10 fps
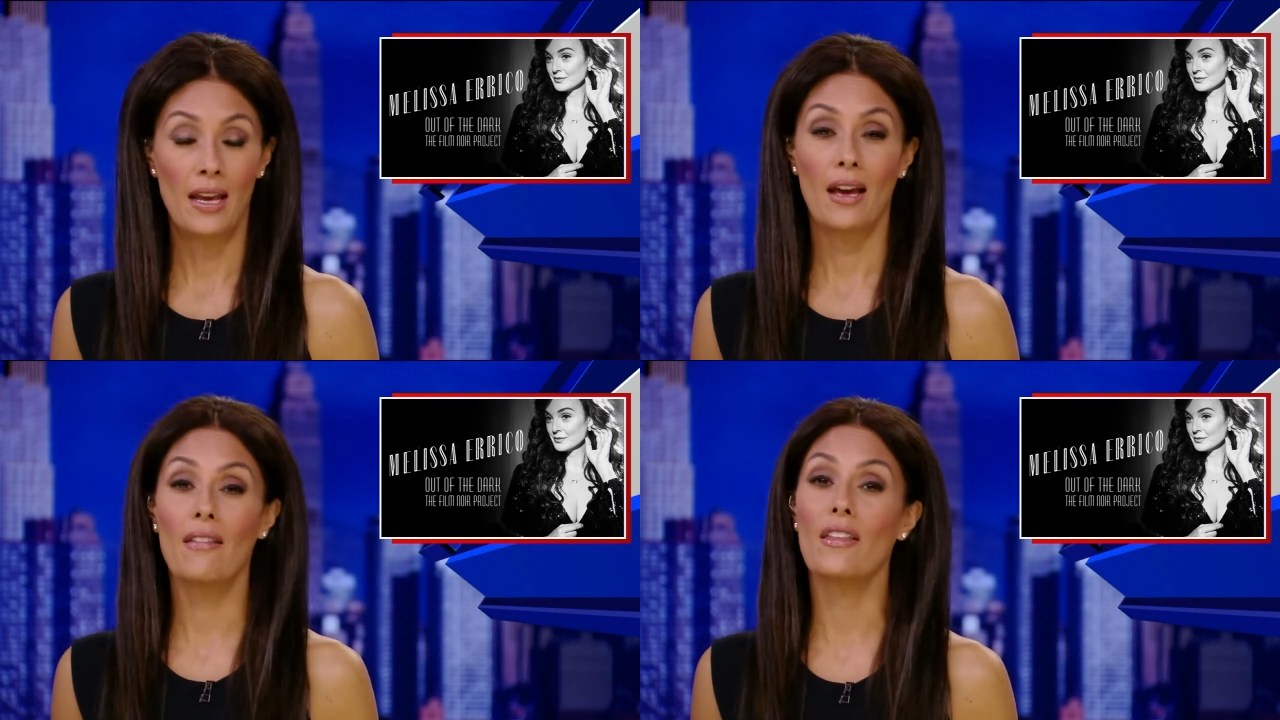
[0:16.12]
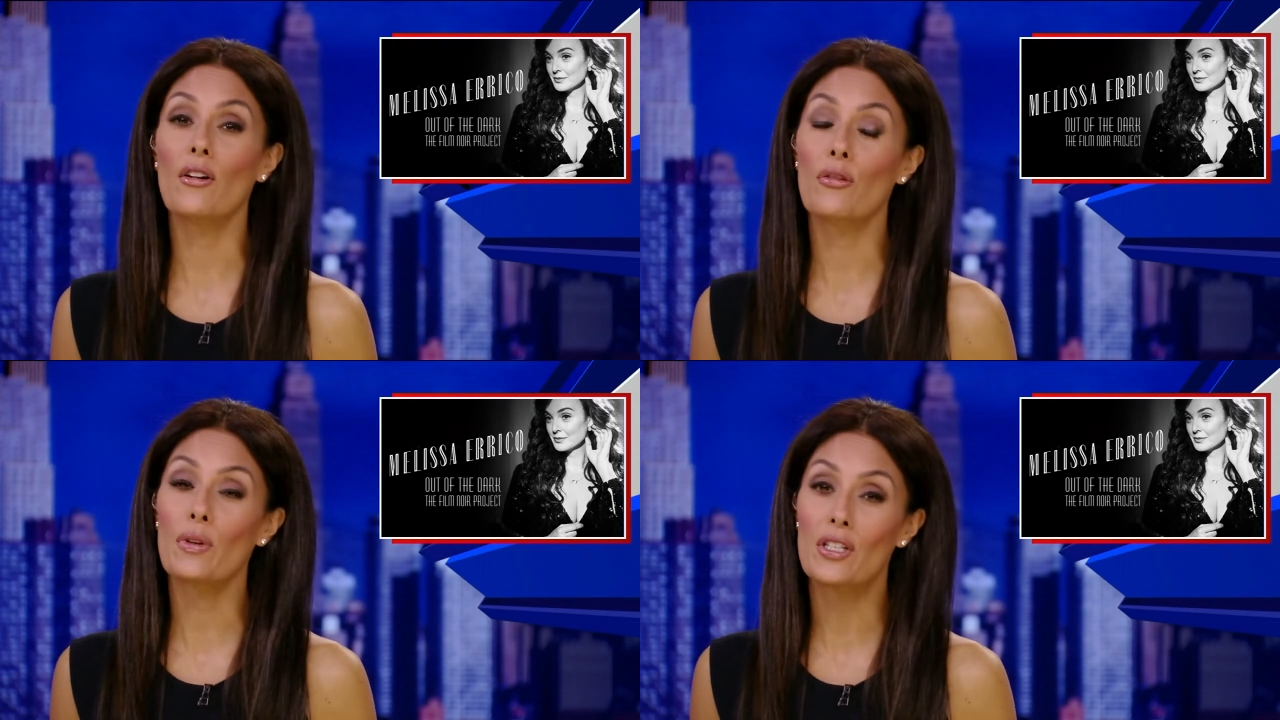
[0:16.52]
Speaker 1: and their
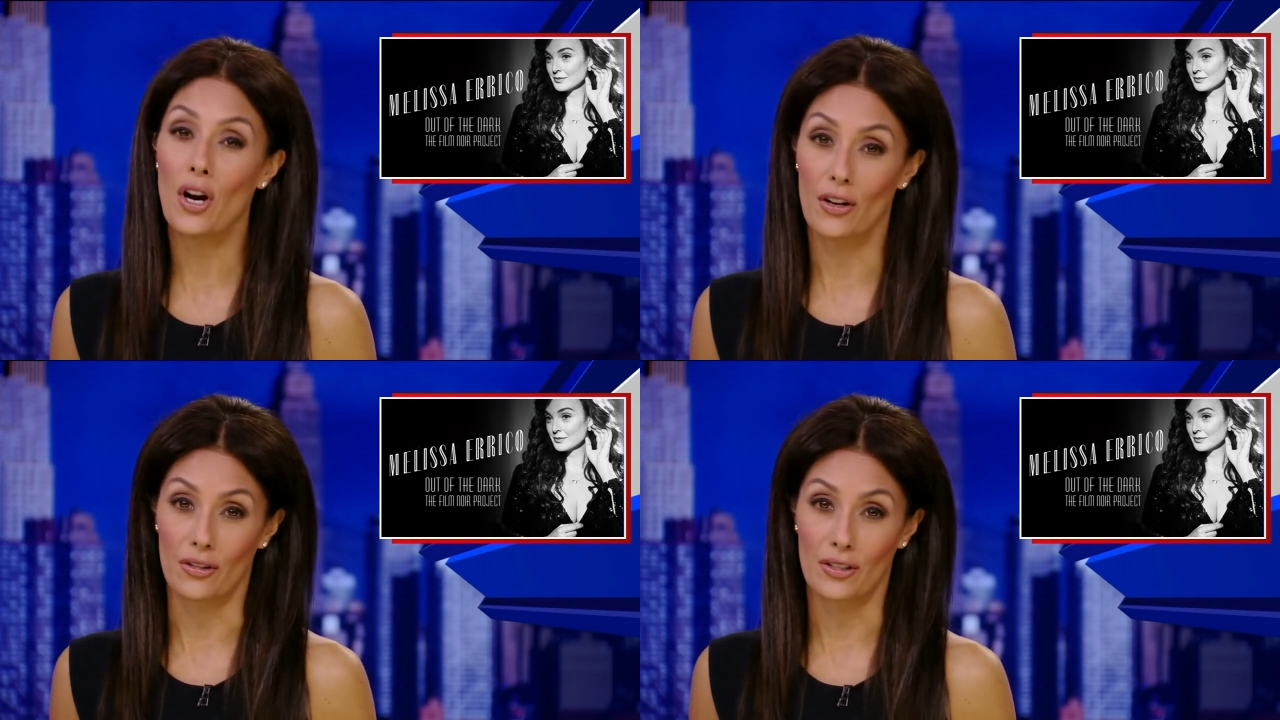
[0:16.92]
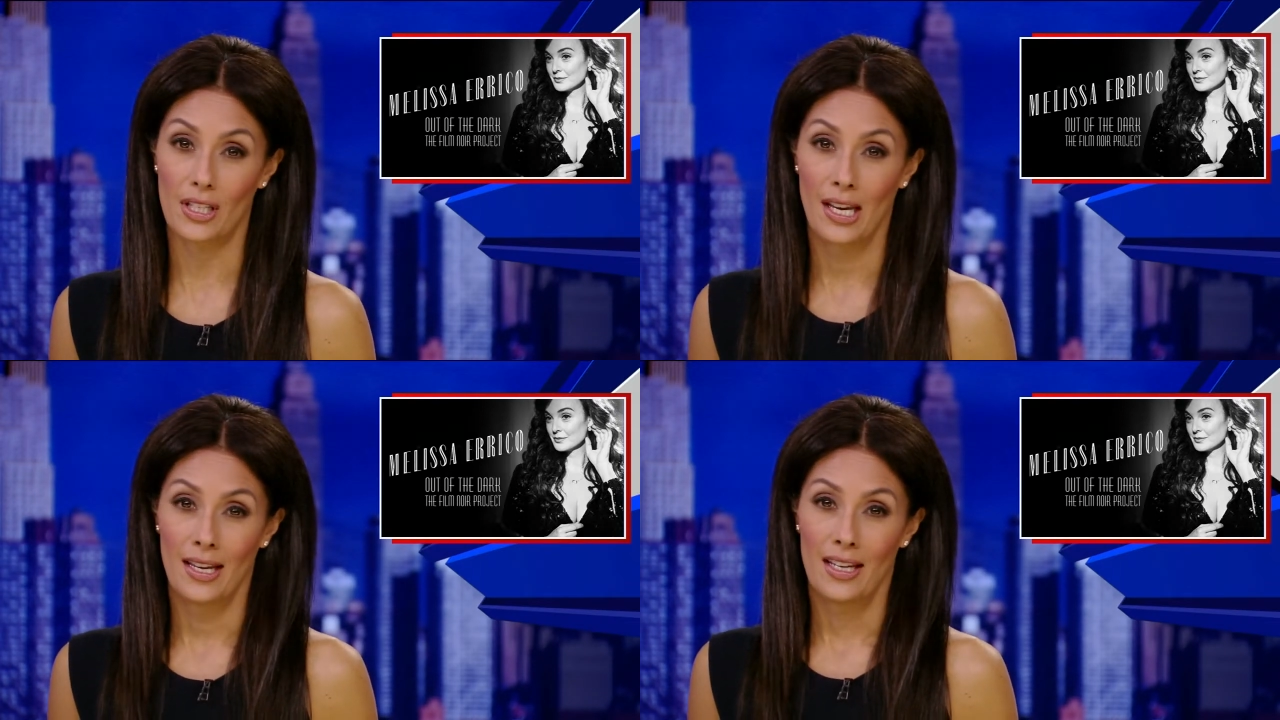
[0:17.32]
three daughters.
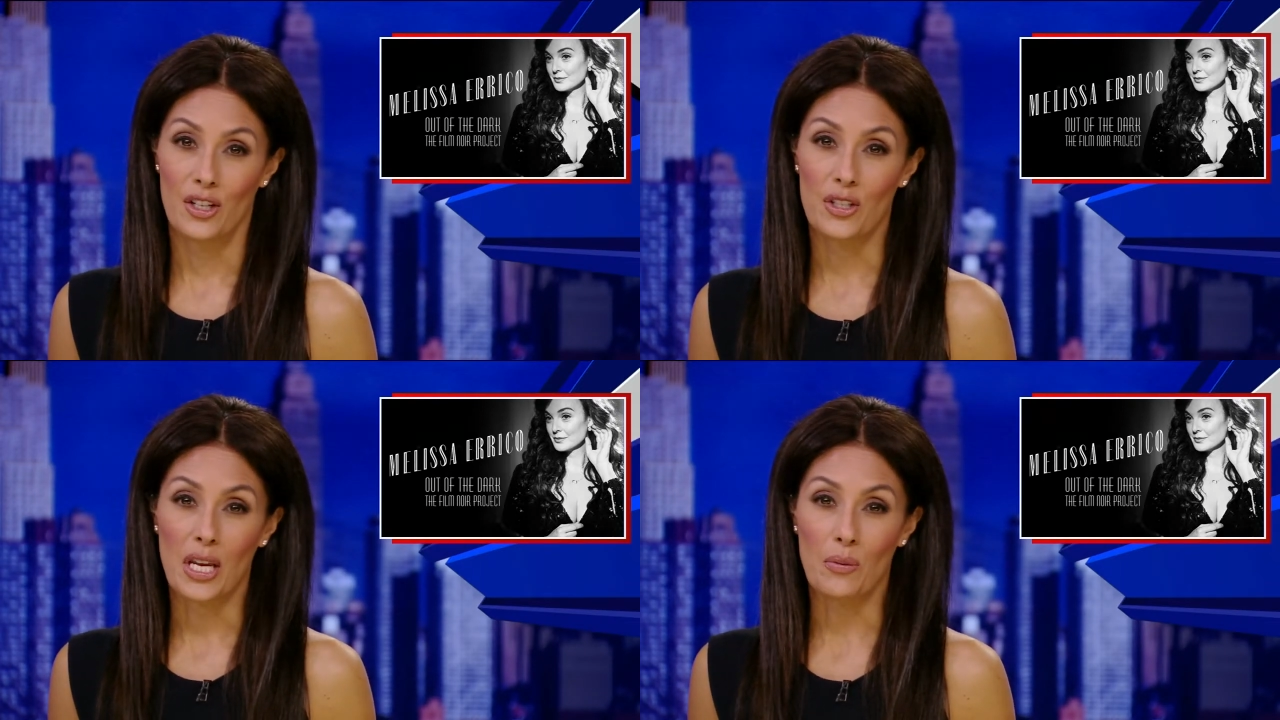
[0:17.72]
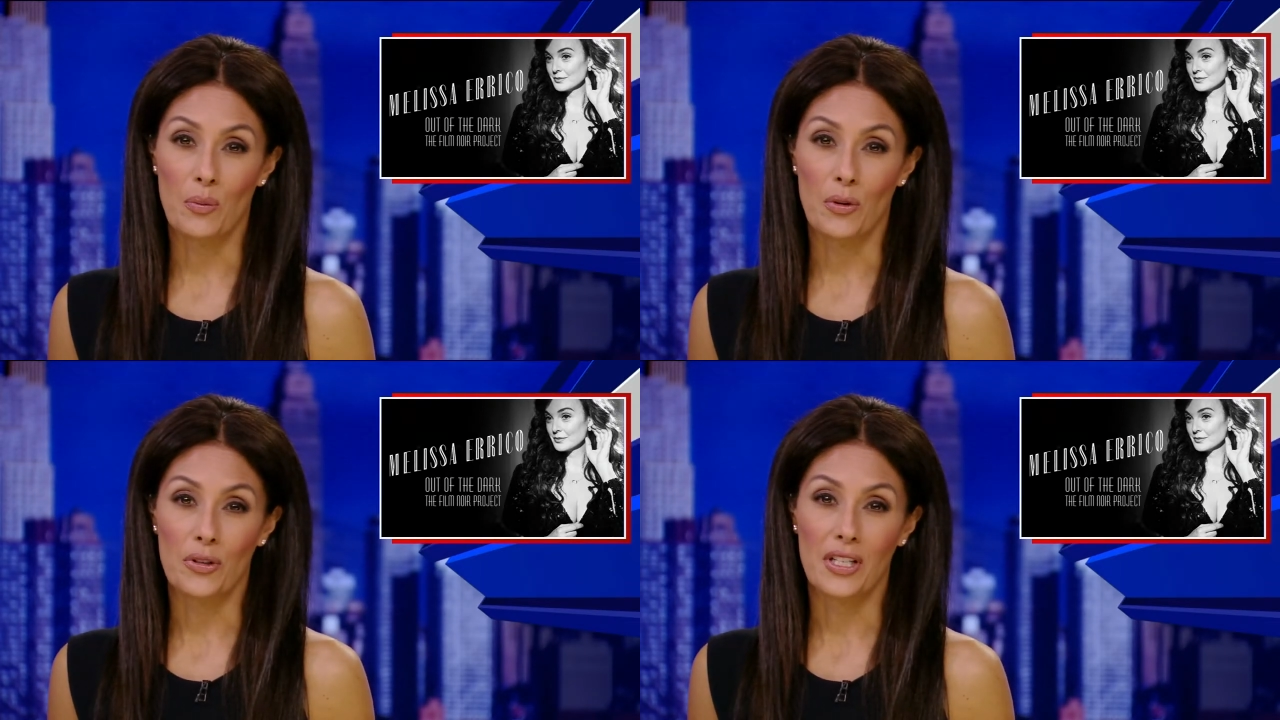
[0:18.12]
Entertainment
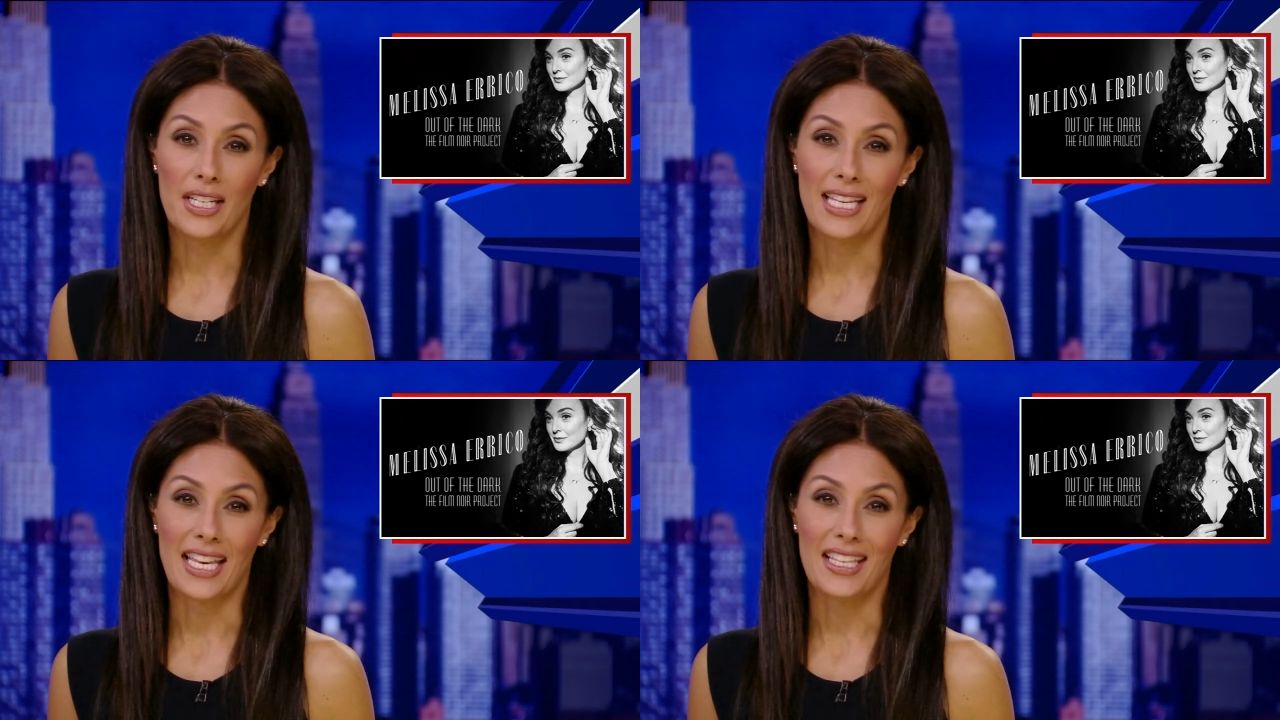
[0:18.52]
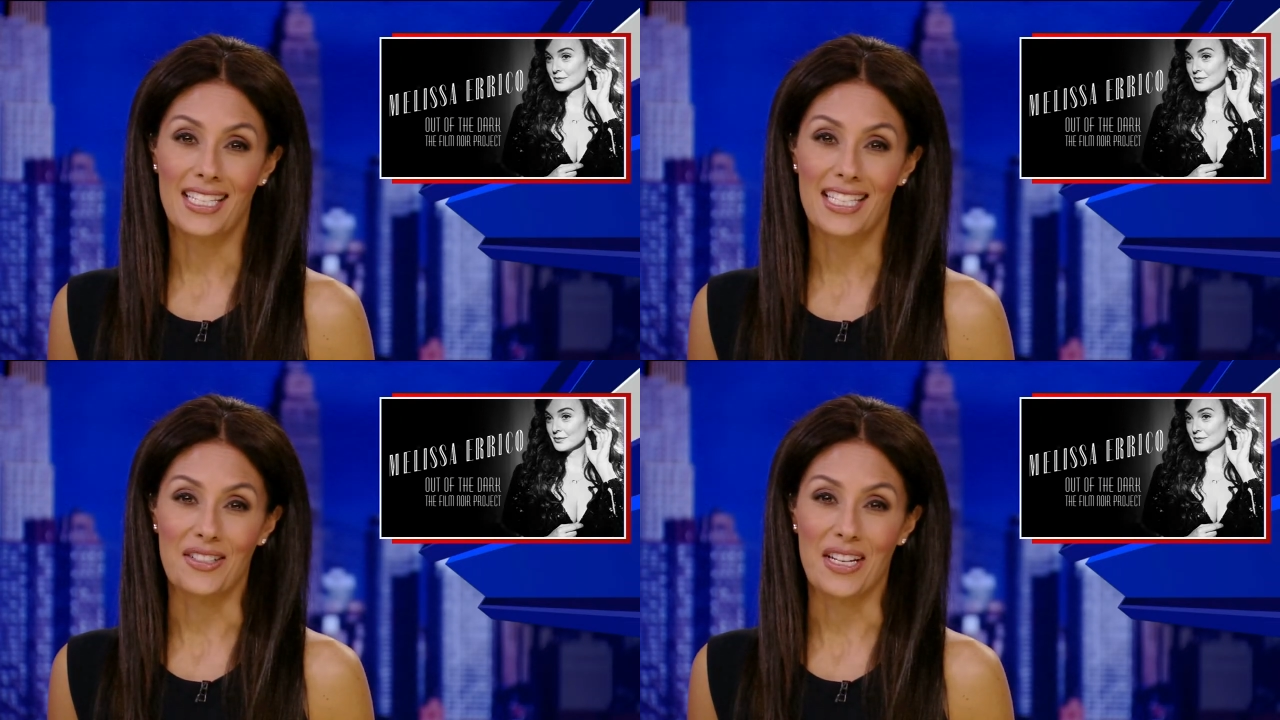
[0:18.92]
reporter Sandy Kenyon is here